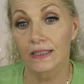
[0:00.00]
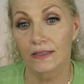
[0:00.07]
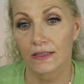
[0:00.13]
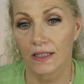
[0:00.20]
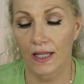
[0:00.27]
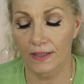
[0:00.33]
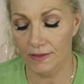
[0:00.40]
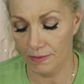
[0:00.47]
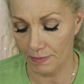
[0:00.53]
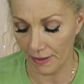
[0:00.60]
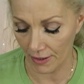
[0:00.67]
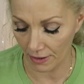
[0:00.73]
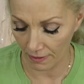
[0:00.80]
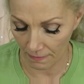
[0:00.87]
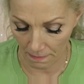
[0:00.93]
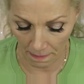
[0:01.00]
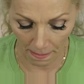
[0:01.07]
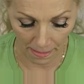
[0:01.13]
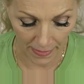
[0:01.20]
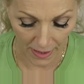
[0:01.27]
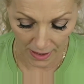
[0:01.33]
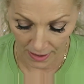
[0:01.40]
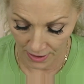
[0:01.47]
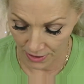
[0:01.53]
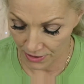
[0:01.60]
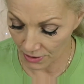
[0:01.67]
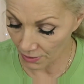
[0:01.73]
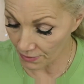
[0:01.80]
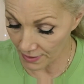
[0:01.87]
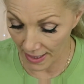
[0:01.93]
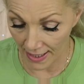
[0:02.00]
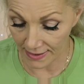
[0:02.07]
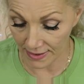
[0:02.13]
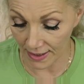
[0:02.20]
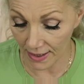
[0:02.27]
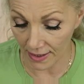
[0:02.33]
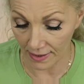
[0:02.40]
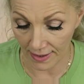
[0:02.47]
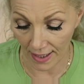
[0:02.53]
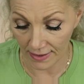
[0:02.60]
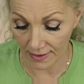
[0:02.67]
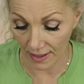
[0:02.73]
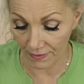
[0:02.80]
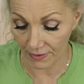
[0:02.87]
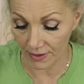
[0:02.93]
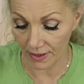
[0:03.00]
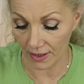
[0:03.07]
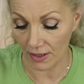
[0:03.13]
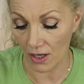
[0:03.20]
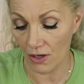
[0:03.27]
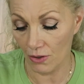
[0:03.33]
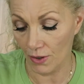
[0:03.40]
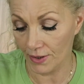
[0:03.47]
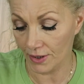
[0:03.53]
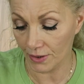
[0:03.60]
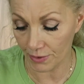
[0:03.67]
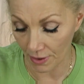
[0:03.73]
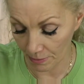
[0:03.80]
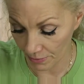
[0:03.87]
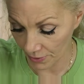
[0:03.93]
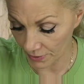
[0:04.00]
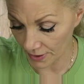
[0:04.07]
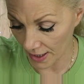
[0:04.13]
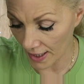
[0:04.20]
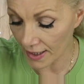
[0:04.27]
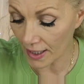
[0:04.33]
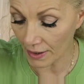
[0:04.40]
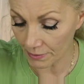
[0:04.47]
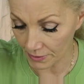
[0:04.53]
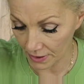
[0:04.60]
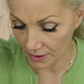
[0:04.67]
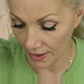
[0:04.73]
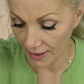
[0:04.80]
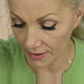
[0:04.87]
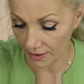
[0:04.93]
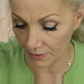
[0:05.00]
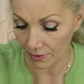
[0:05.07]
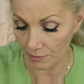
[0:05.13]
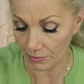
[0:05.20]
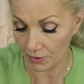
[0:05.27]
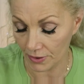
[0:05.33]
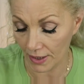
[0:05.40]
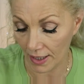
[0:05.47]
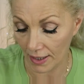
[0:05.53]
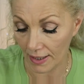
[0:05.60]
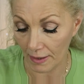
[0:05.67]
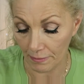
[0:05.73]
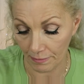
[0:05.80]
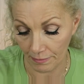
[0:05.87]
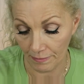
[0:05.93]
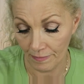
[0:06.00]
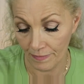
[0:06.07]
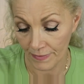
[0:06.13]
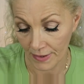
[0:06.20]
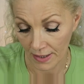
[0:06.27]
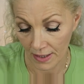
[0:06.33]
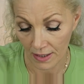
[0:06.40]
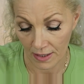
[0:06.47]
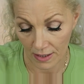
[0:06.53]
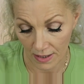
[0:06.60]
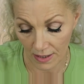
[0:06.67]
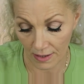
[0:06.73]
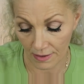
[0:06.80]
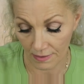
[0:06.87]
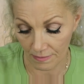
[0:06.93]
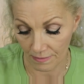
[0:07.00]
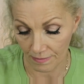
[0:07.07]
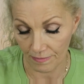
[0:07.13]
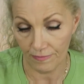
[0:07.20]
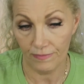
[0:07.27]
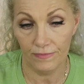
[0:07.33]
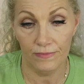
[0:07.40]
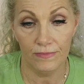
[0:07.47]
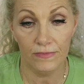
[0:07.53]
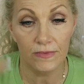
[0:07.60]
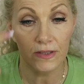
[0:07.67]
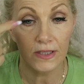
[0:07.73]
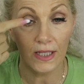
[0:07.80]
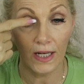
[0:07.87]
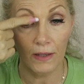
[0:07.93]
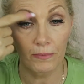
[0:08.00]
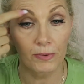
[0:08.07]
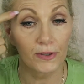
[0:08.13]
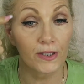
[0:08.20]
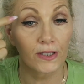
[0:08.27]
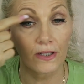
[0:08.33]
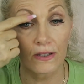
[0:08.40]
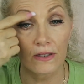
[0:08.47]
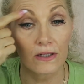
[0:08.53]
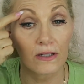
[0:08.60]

it's lots better. So that's it, that's everything. Oh, and the creme brulee, I really like the creme brulee um, that I put